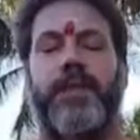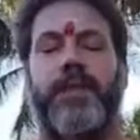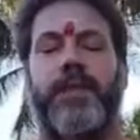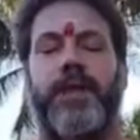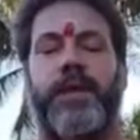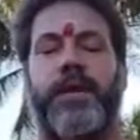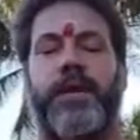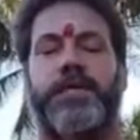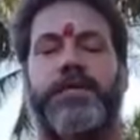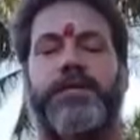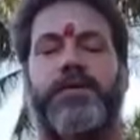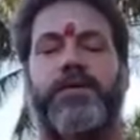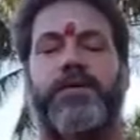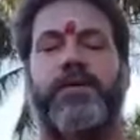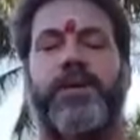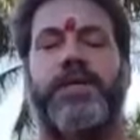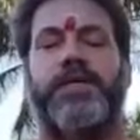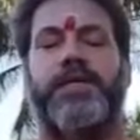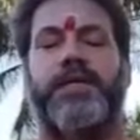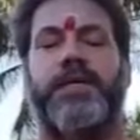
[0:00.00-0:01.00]
As you
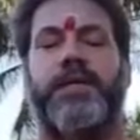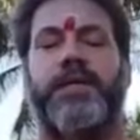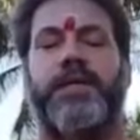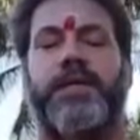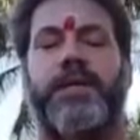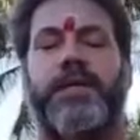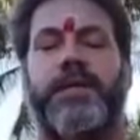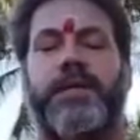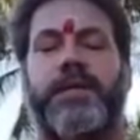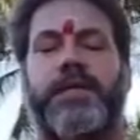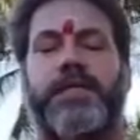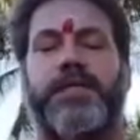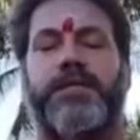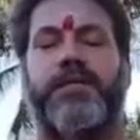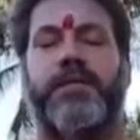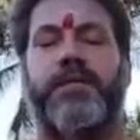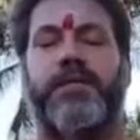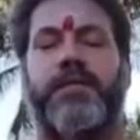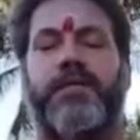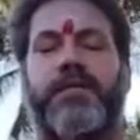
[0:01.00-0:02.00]
are sitting in this
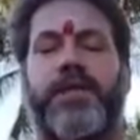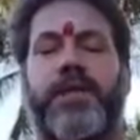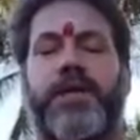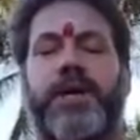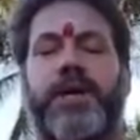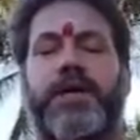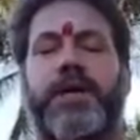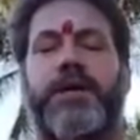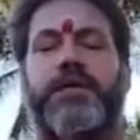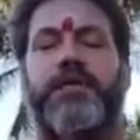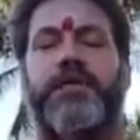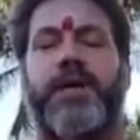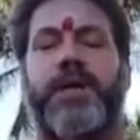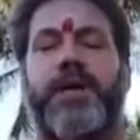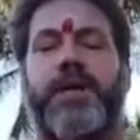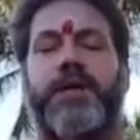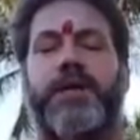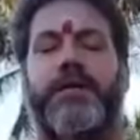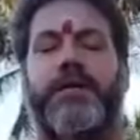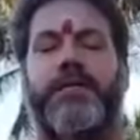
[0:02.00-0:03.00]
beautiful
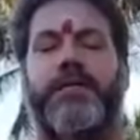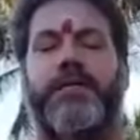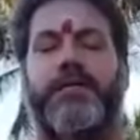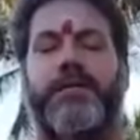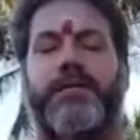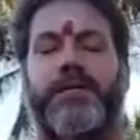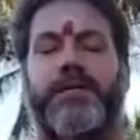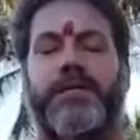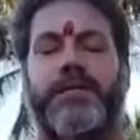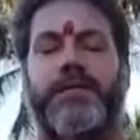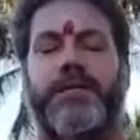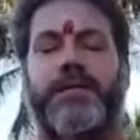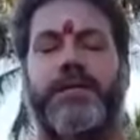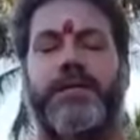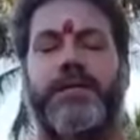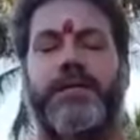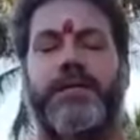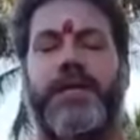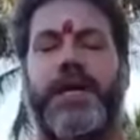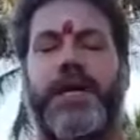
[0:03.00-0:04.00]
contemplative
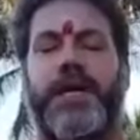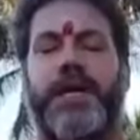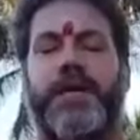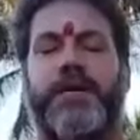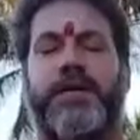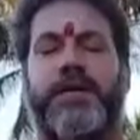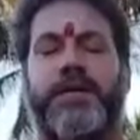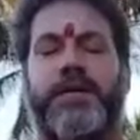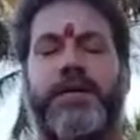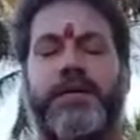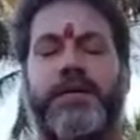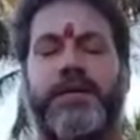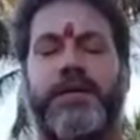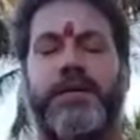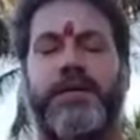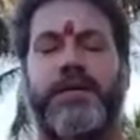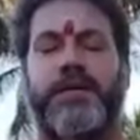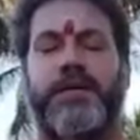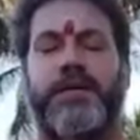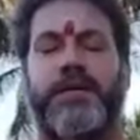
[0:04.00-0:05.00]
state,
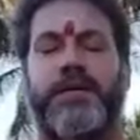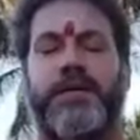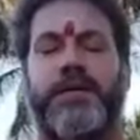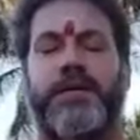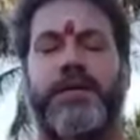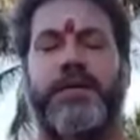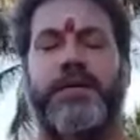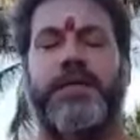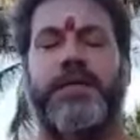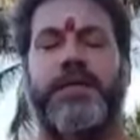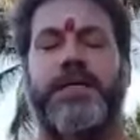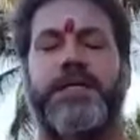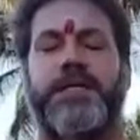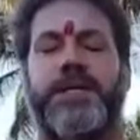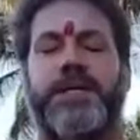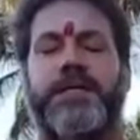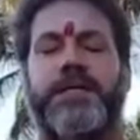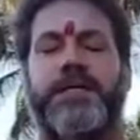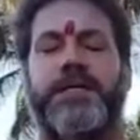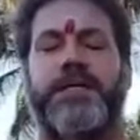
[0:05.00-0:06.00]
just
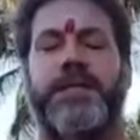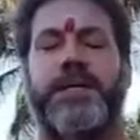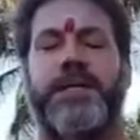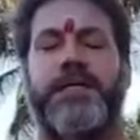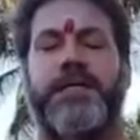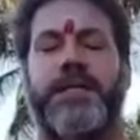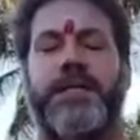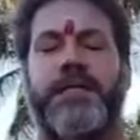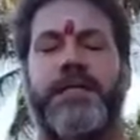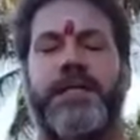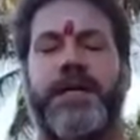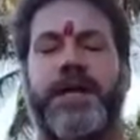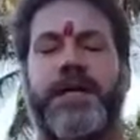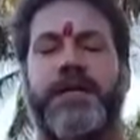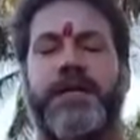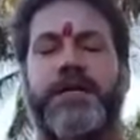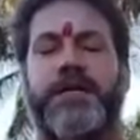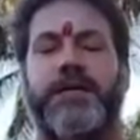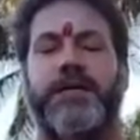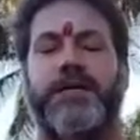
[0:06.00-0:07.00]
listen as I
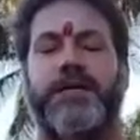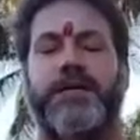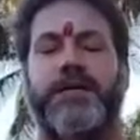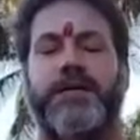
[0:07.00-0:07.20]
chant